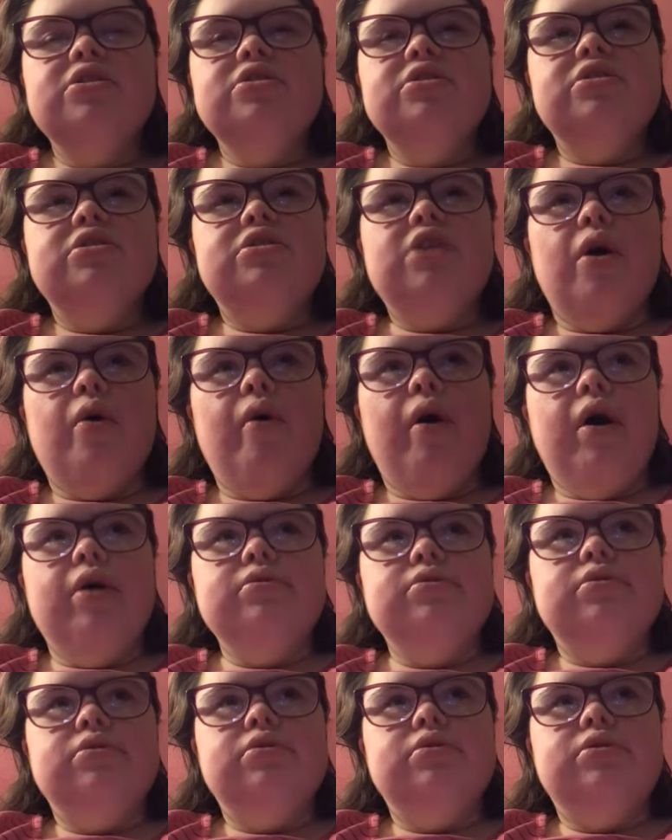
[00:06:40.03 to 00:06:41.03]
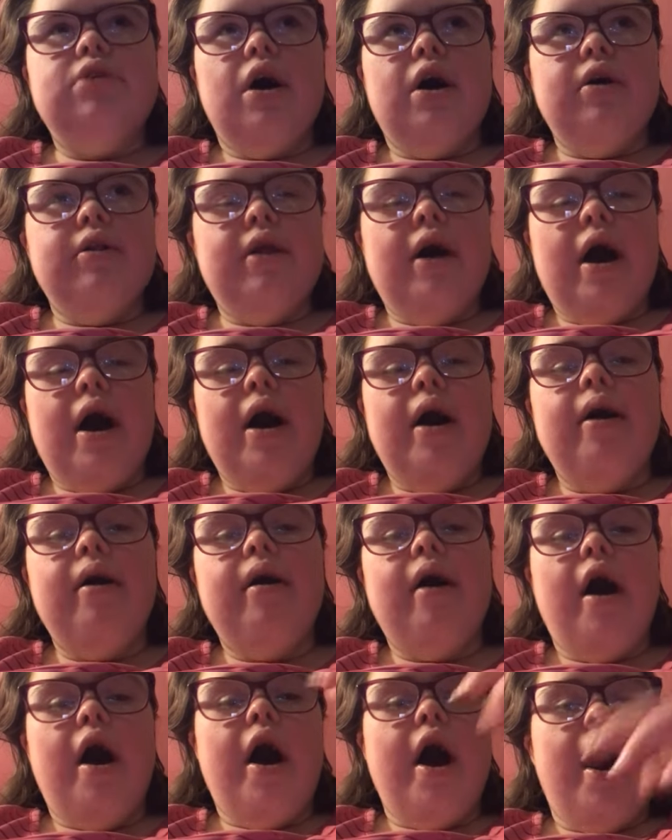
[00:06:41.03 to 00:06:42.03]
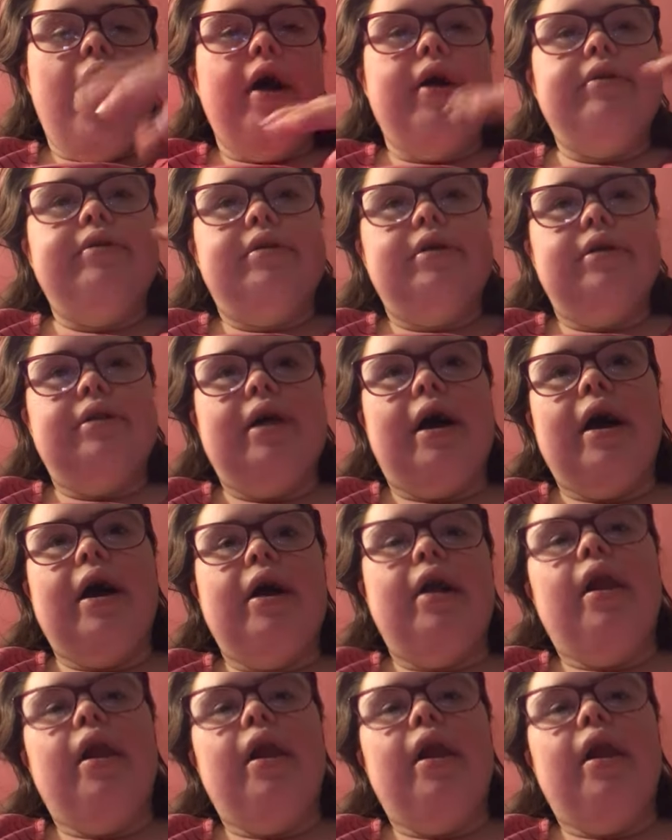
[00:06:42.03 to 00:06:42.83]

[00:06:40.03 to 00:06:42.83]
So I've done that today,